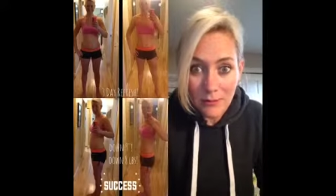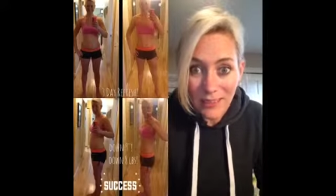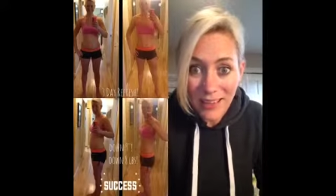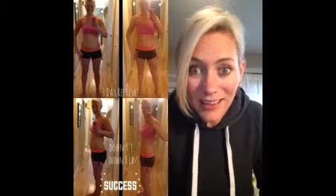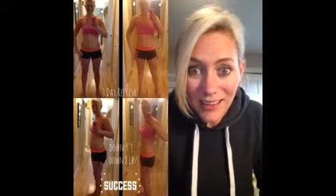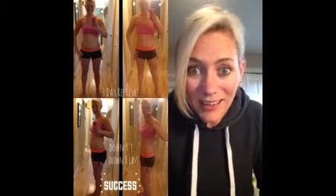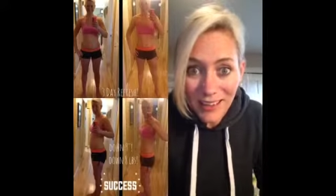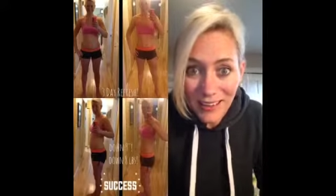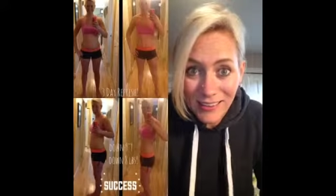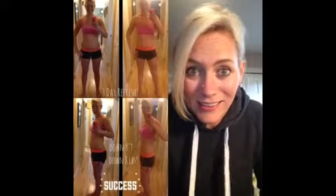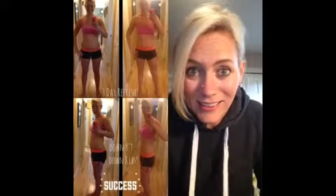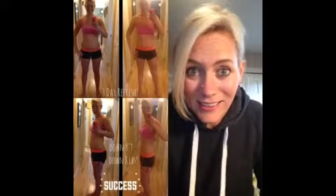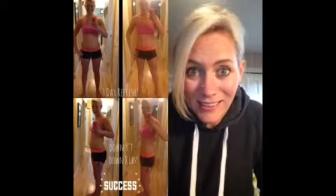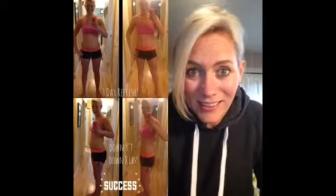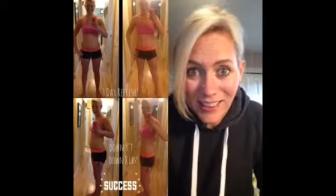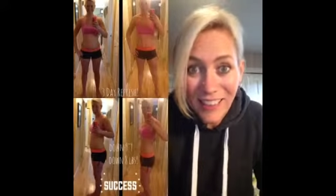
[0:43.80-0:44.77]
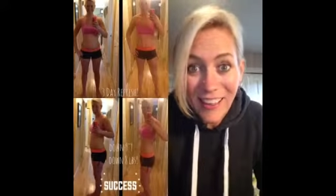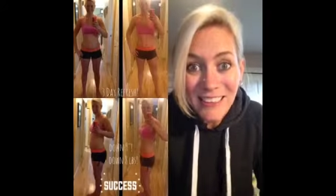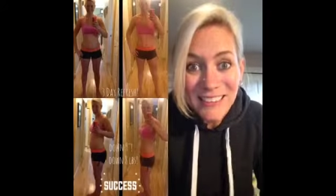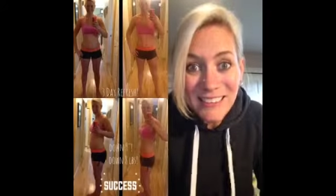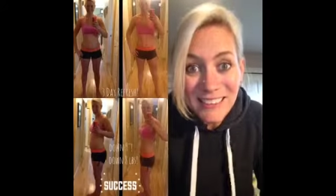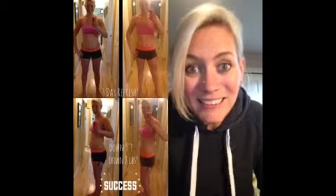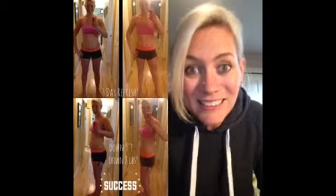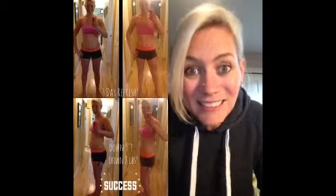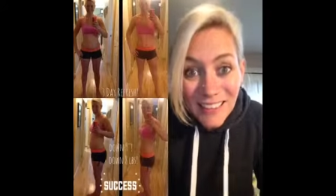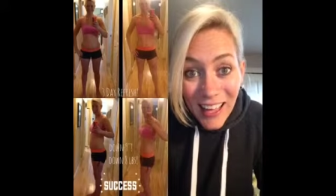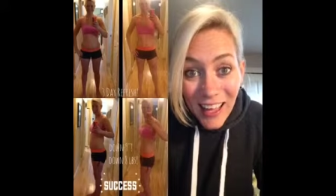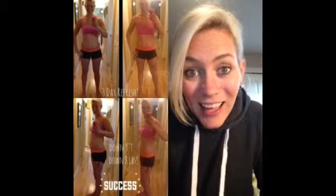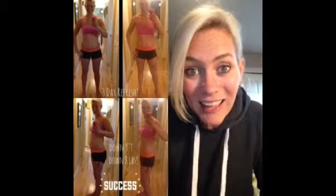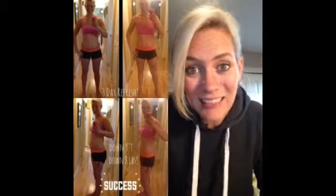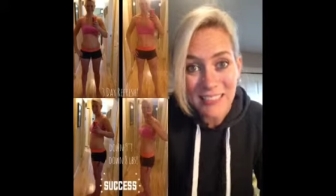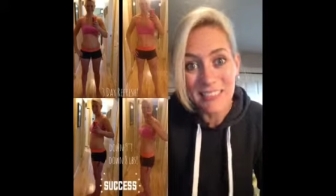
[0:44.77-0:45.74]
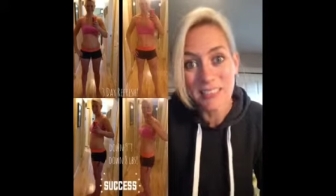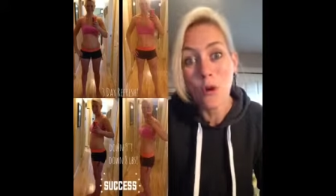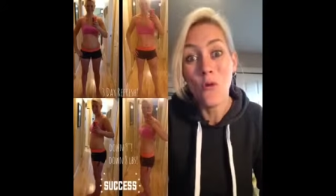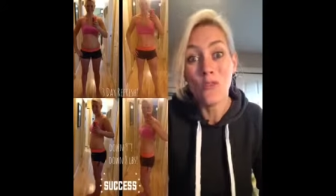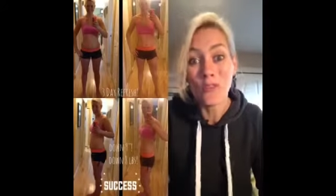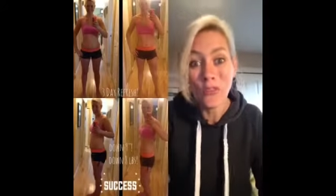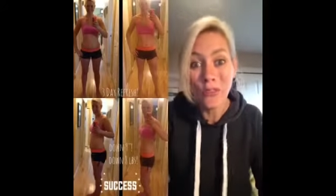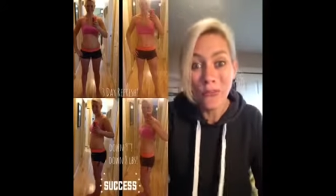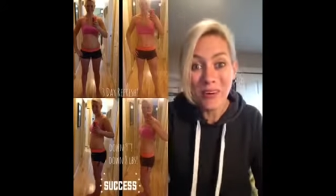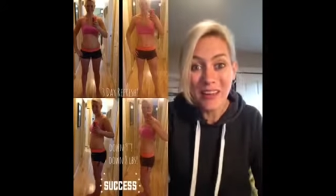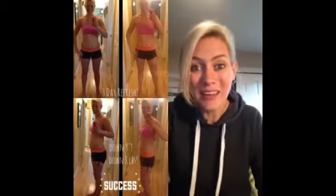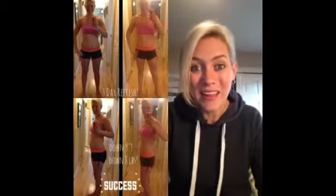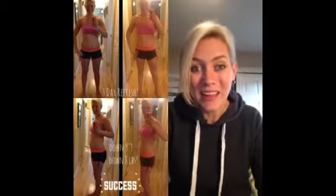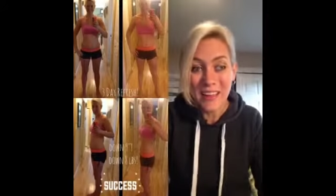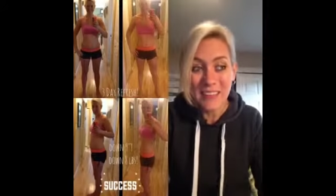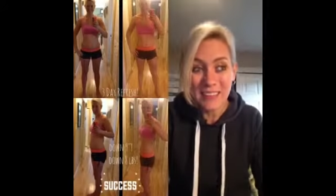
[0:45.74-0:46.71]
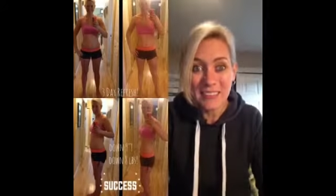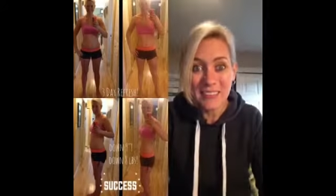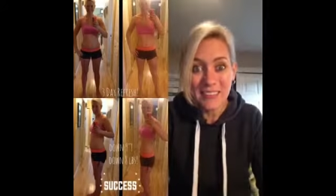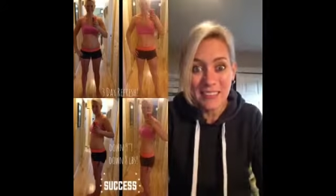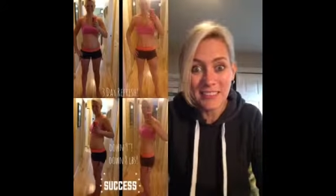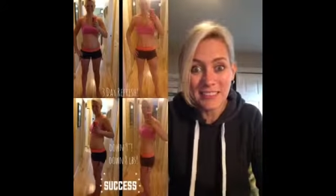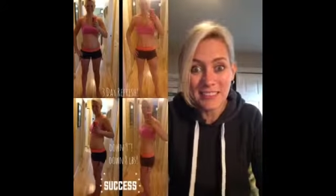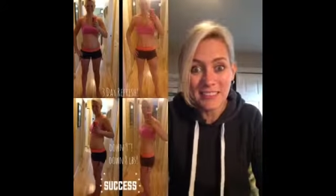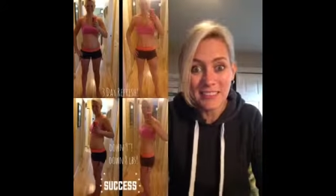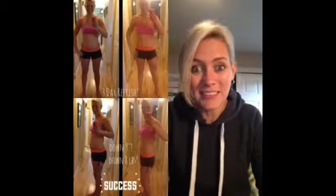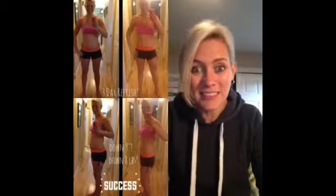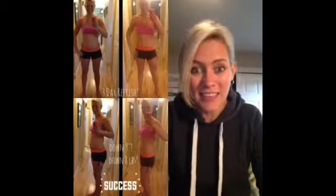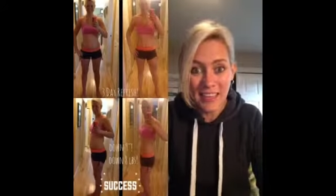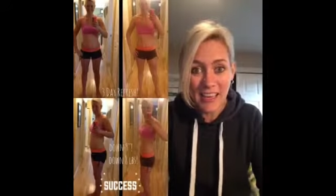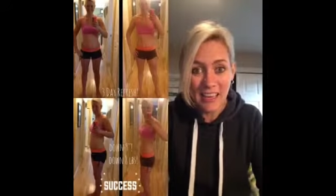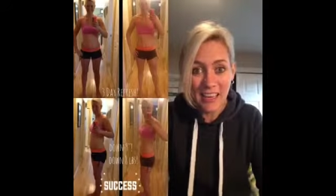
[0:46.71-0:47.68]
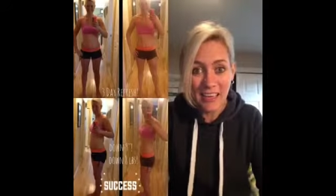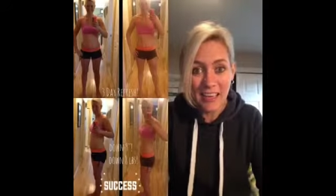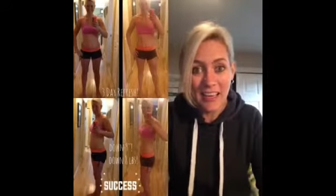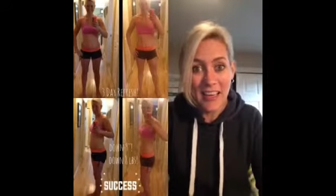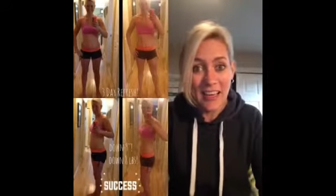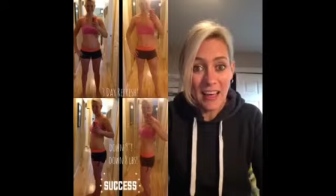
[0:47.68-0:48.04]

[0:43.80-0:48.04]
Nine inches. That's nuts. Over three days? That's seriously insane.